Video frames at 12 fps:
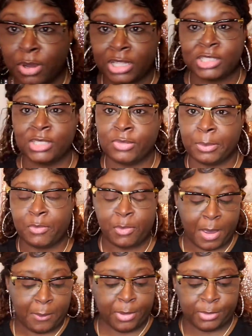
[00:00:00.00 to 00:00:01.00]
bought this for me for
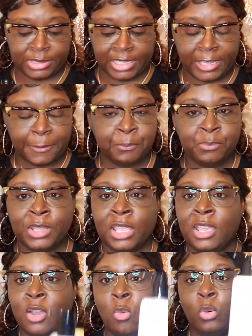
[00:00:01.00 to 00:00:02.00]
my birthday.
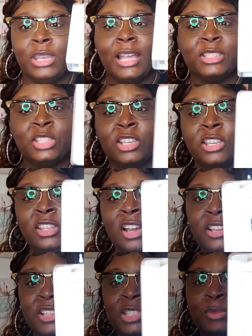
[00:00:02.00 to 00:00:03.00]
When I tell
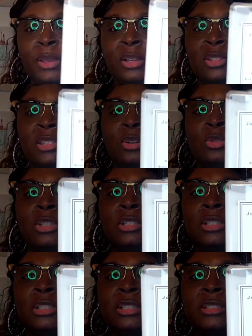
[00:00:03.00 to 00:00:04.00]
y'all this smells so
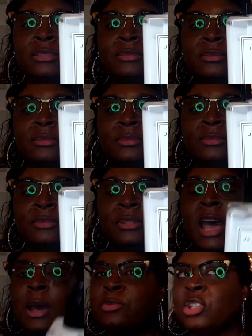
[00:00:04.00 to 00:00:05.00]
good,
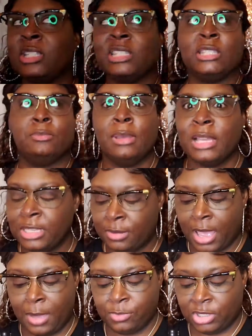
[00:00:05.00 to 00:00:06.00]
I'm just smelling.
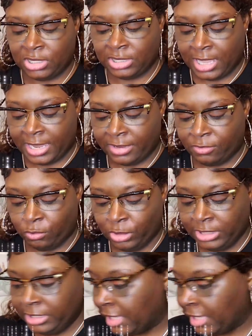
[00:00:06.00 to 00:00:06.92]
I'm just like, really